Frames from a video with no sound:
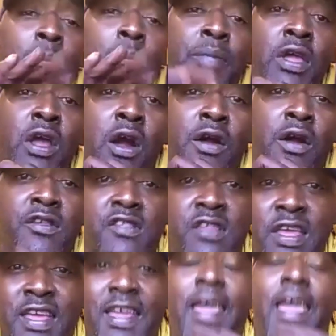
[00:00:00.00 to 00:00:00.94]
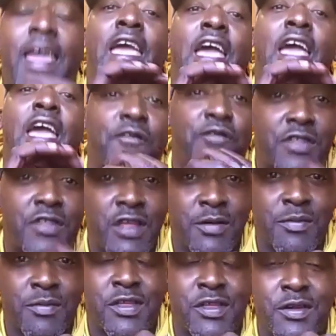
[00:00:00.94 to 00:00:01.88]
BRC Health
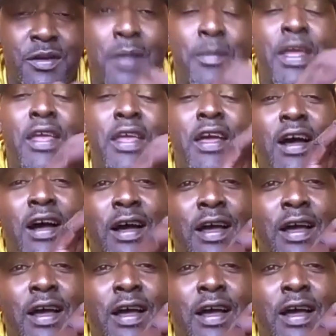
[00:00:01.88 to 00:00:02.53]
System.